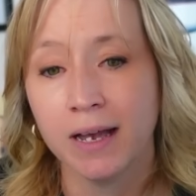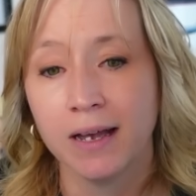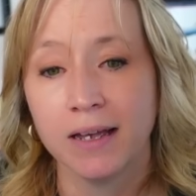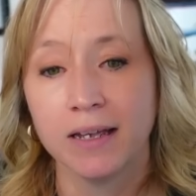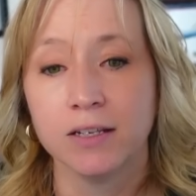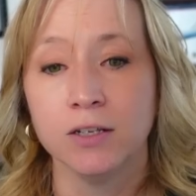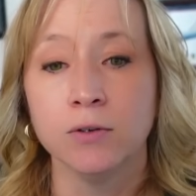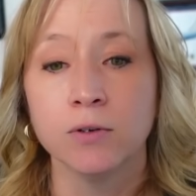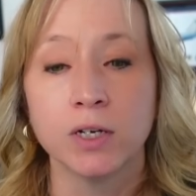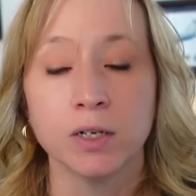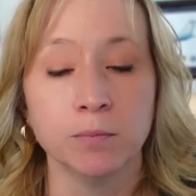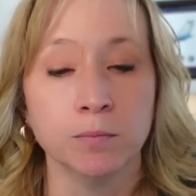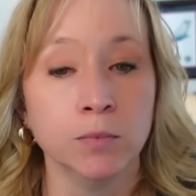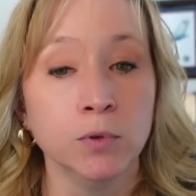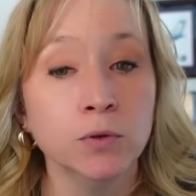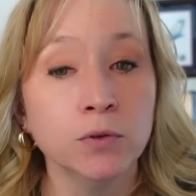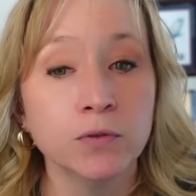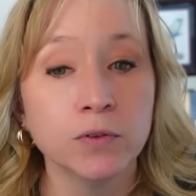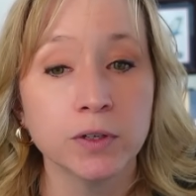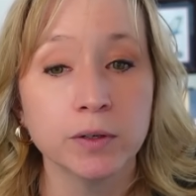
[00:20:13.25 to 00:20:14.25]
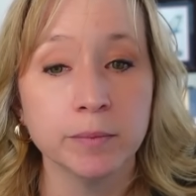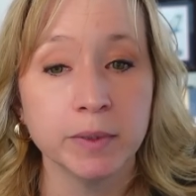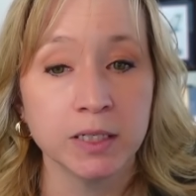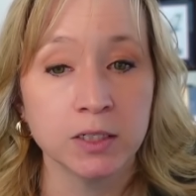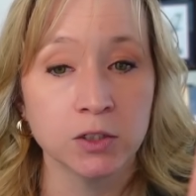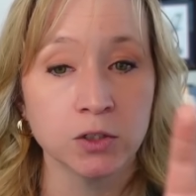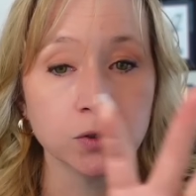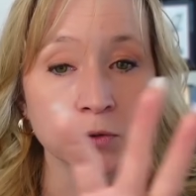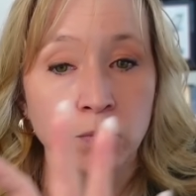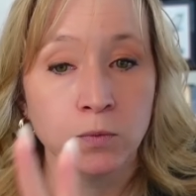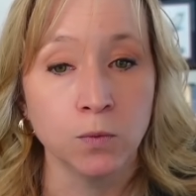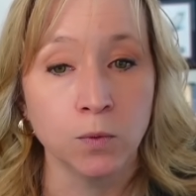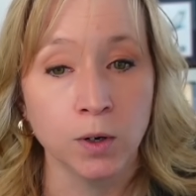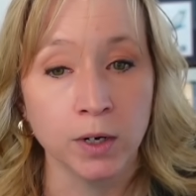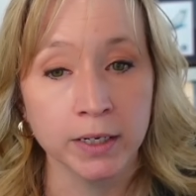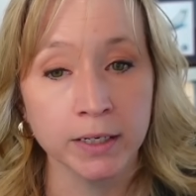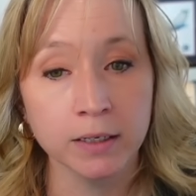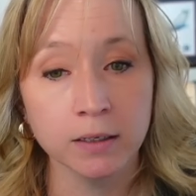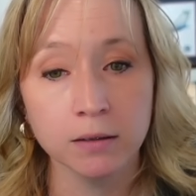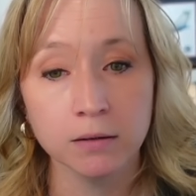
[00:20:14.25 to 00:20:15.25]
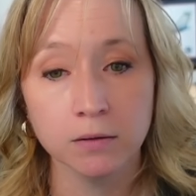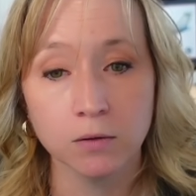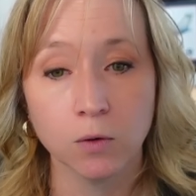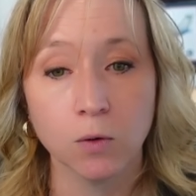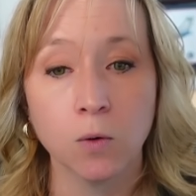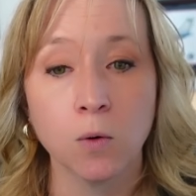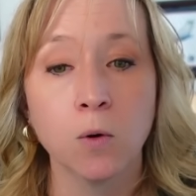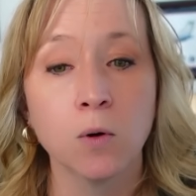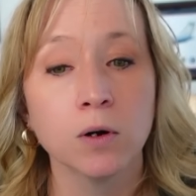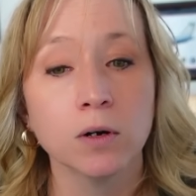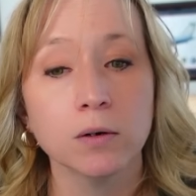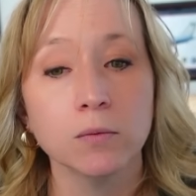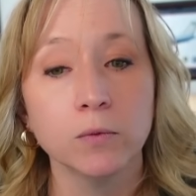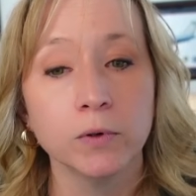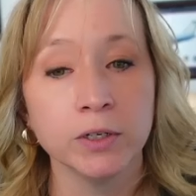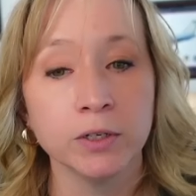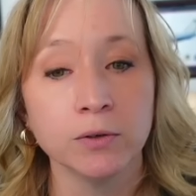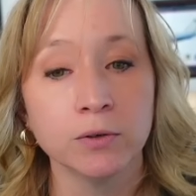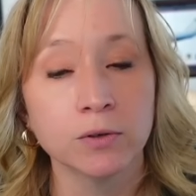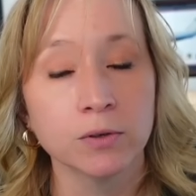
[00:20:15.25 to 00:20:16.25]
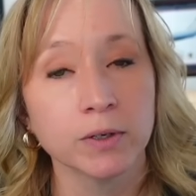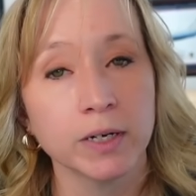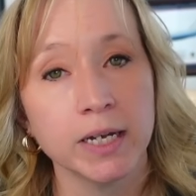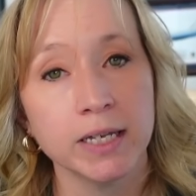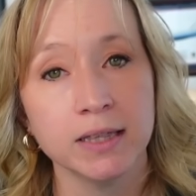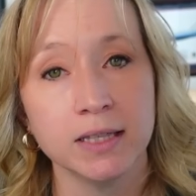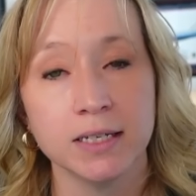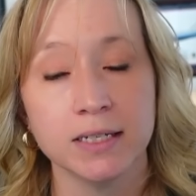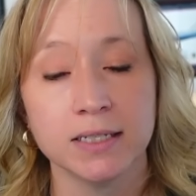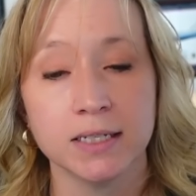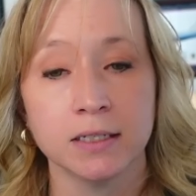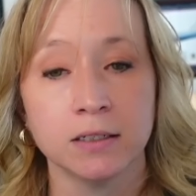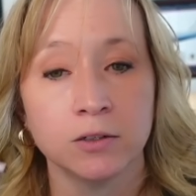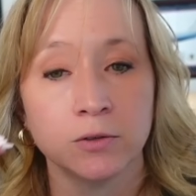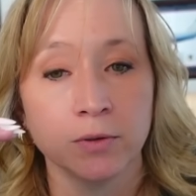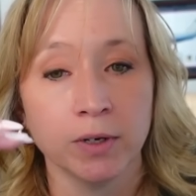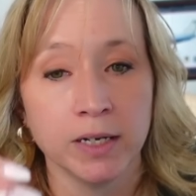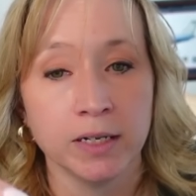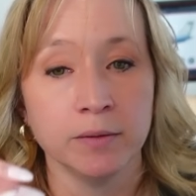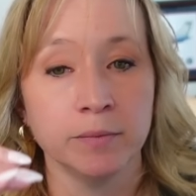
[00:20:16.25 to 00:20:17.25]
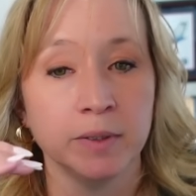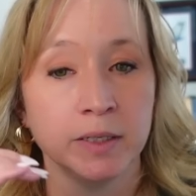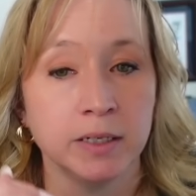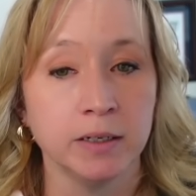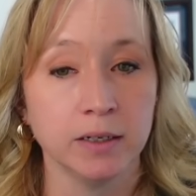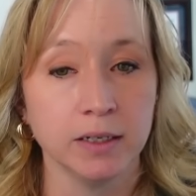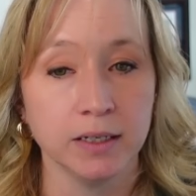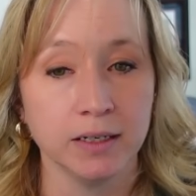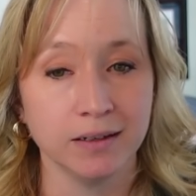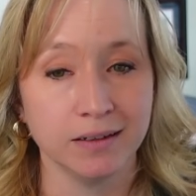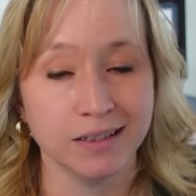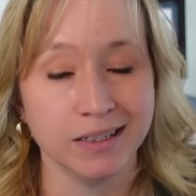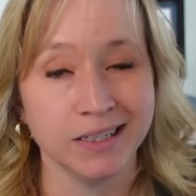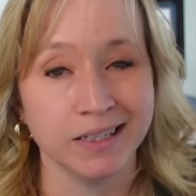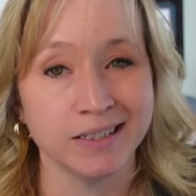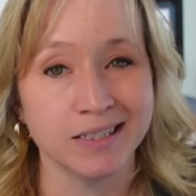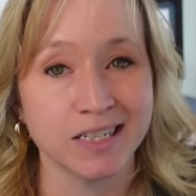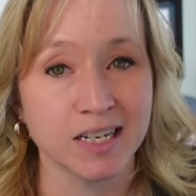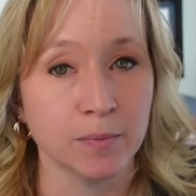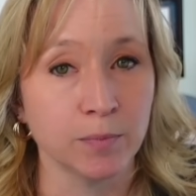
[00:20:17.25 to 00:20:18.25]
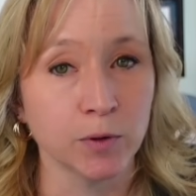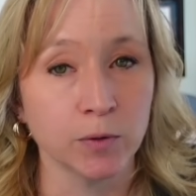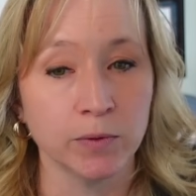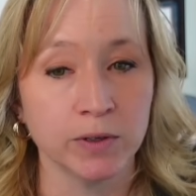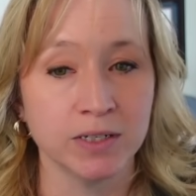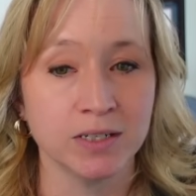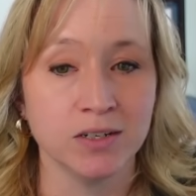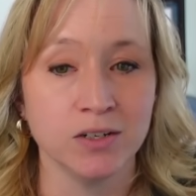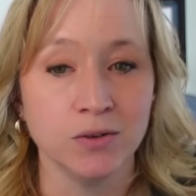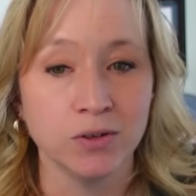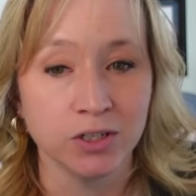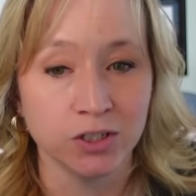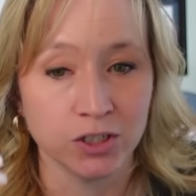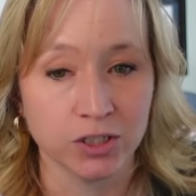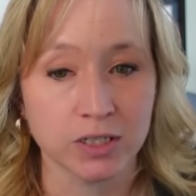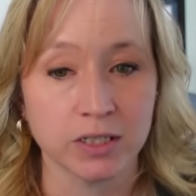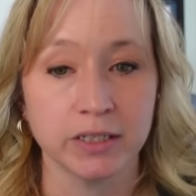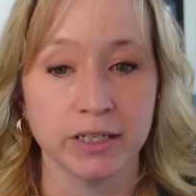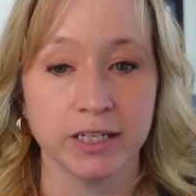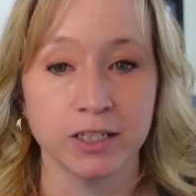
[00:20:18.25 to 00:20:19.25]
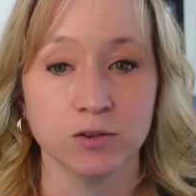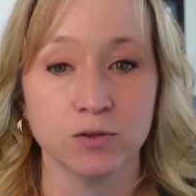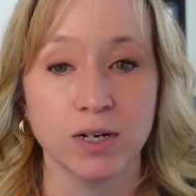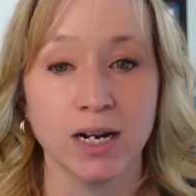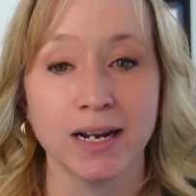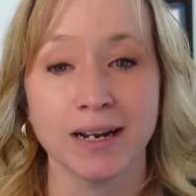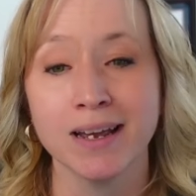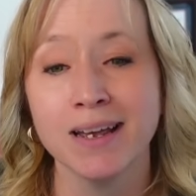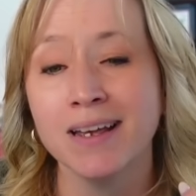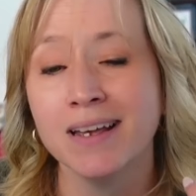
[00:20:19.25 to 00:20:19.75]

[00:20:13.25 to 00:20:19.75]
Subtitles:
You can move them into one, or when you create these, it'll create them in separate ones and you can just click and drag.